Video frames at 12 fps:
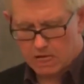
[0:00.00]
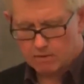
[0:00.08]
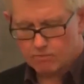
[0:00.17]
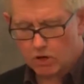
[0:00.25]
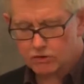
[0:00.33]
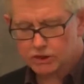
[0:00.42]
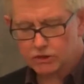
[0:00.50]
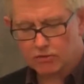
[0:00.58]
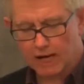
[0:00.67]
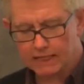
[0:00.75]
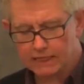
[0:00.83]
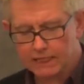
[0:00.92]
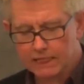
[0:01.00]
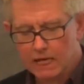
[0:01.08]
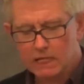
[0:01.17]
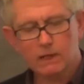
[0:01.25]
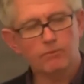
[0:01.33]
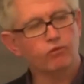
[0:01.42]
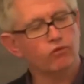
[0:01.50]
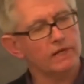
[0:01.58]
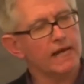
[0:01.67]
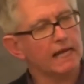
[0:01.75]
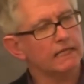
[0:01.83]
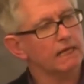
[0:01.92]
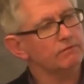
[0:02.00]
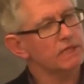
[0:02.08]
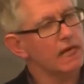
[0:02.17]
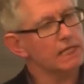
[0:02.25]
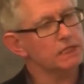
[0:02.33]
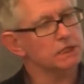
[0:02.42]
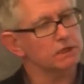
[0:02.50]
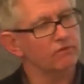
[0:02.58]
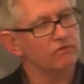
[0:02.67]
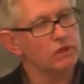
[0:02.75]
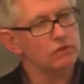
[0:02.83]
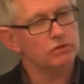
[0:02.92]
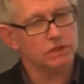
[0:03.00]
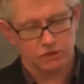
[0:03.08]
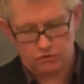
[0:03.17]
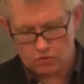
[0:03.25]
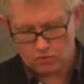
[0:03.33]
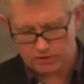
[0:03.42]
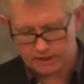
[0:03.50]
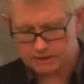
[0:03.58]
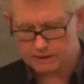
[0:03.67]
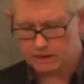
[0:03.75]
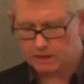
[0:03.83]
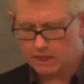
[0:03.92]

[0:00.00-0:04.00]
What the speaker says: Most directly, the pre-adaptation of news stories